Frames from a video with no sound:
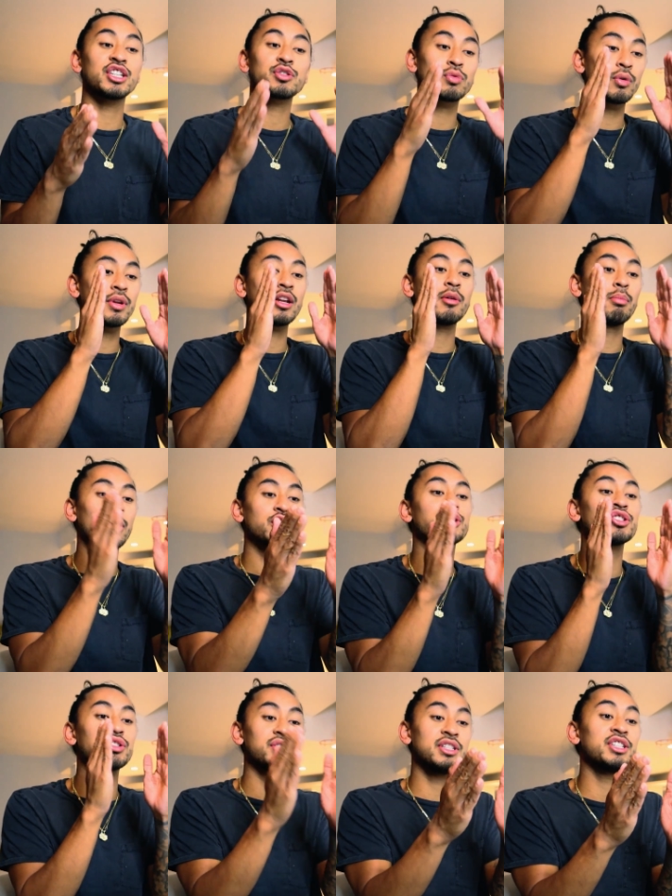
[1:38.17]
I just wrote down a
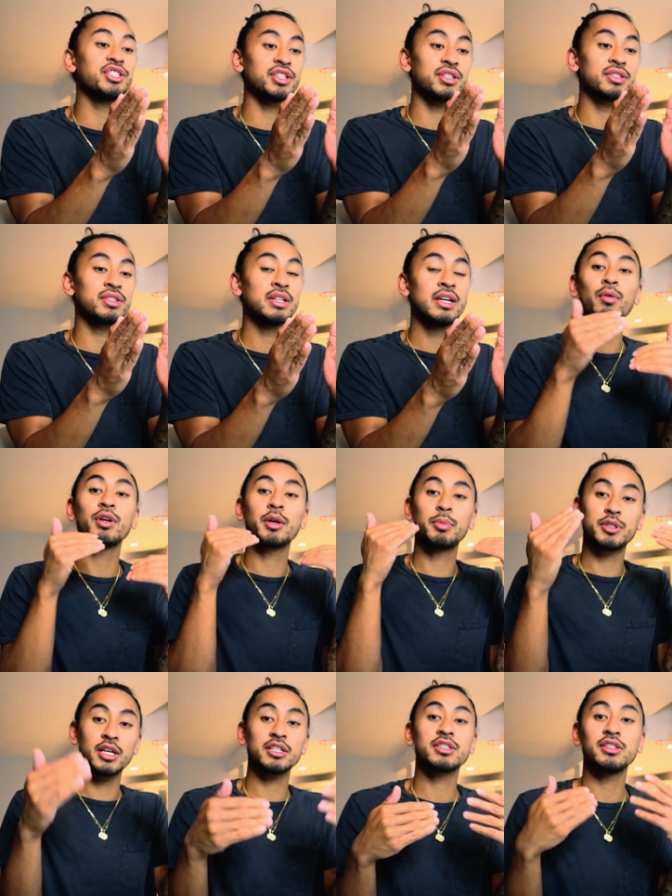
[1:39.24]
bunch of niches that we could
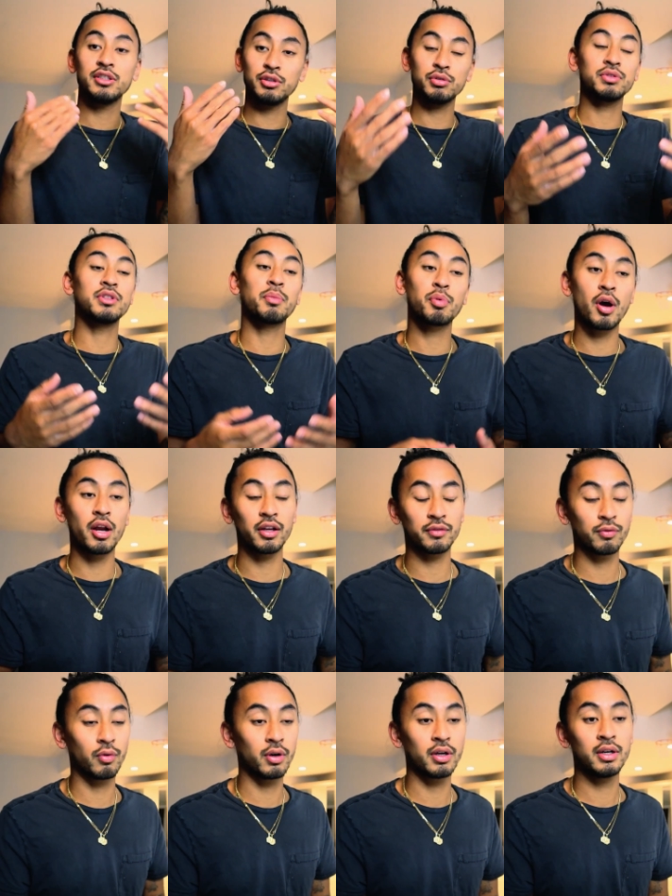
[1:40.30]
potentially use the
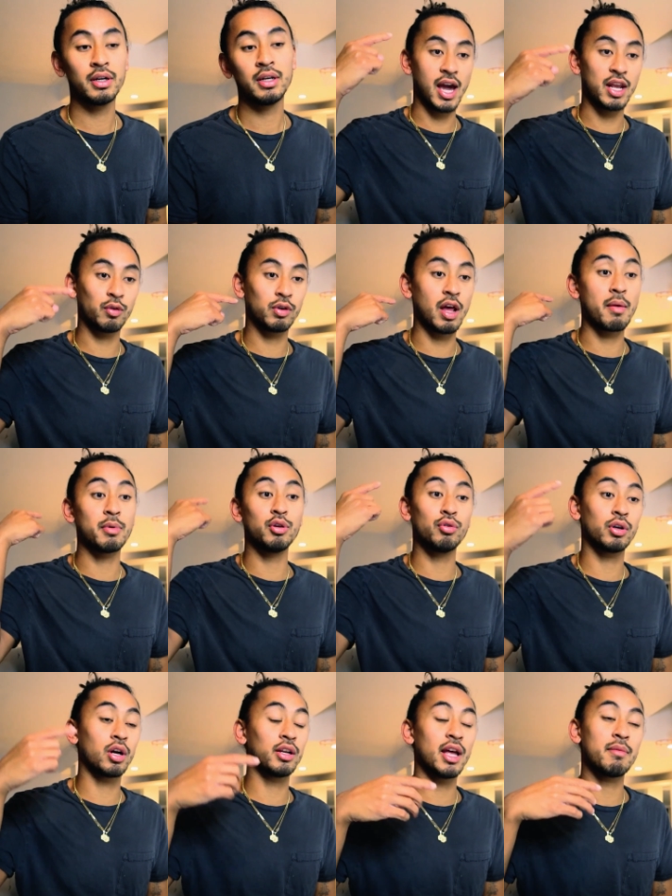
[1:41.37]
product for. Kind of what I've been
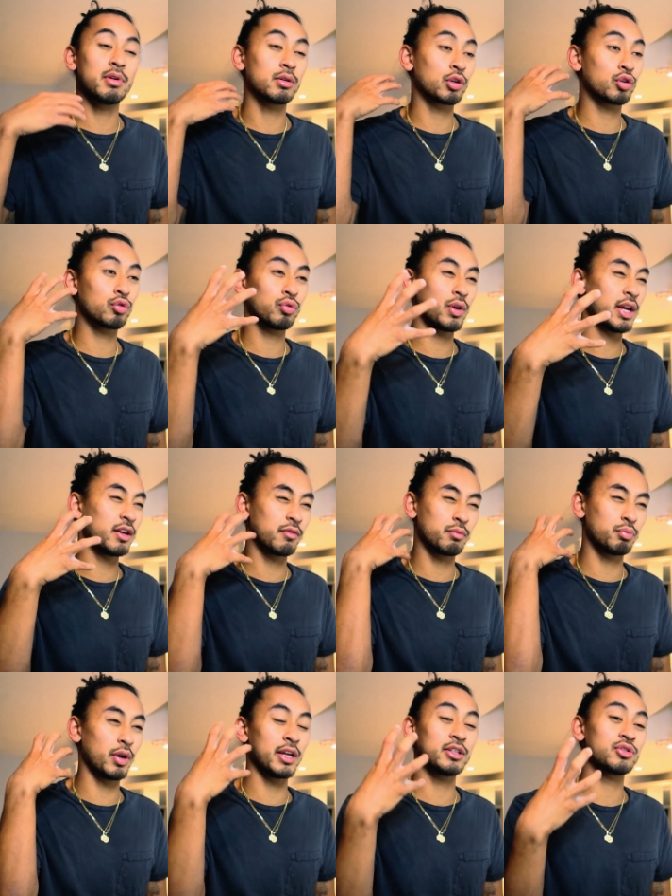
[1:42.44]
doing all day. I've been creative
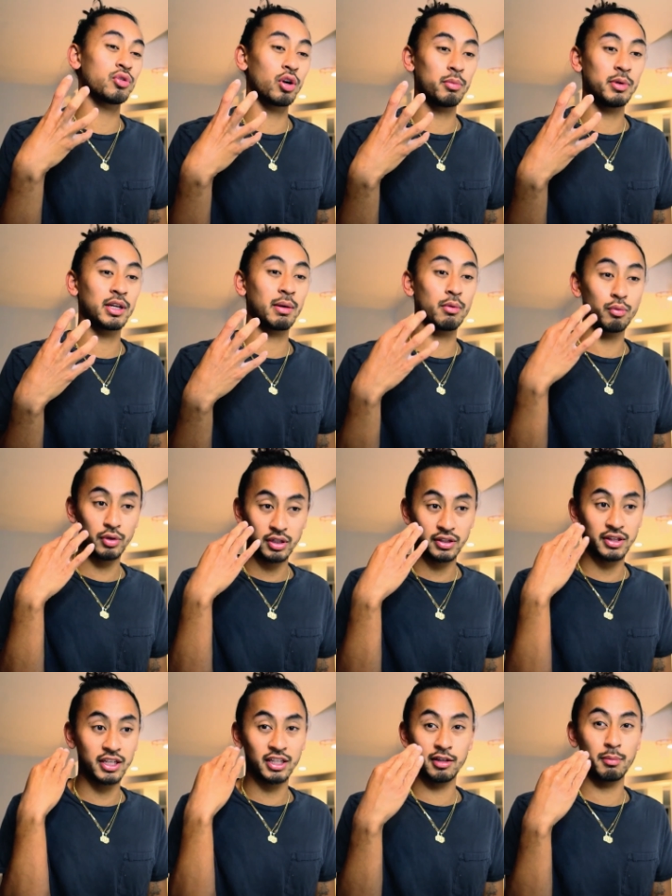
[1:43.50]
brainstorming. I've been really
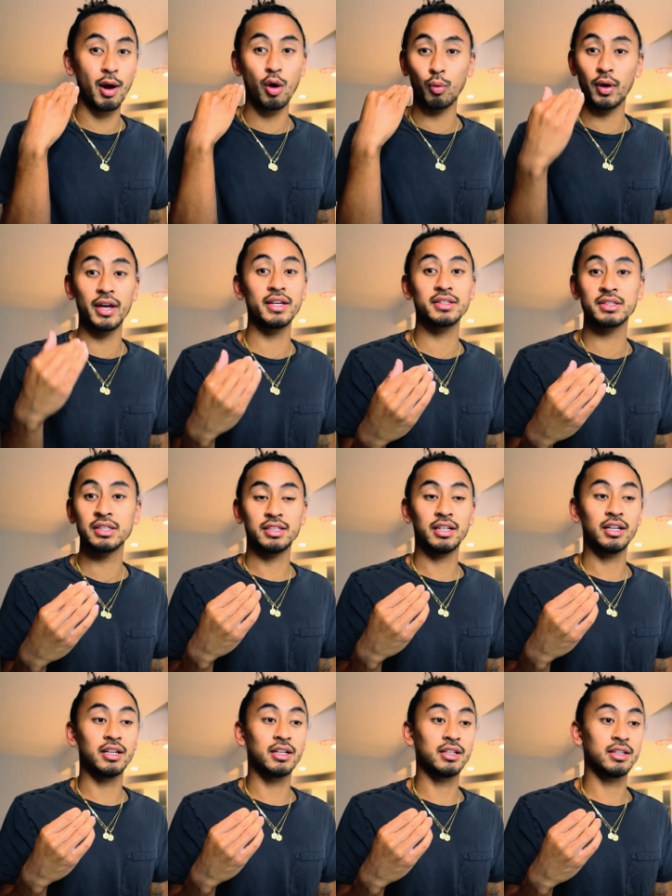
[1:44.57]
thinking about ways
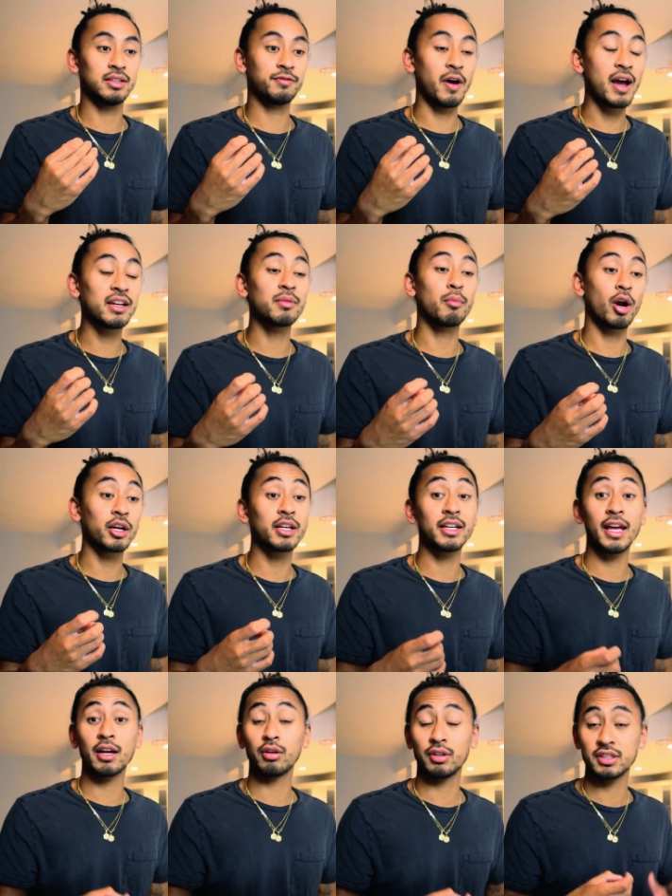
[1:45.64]
to find a
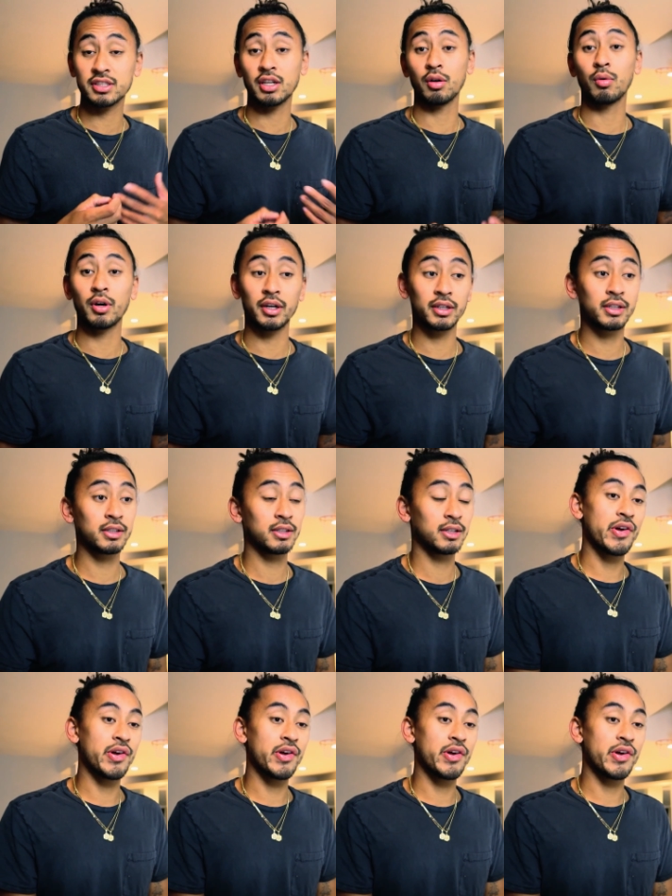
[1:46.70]
marketing angle that's gonna work.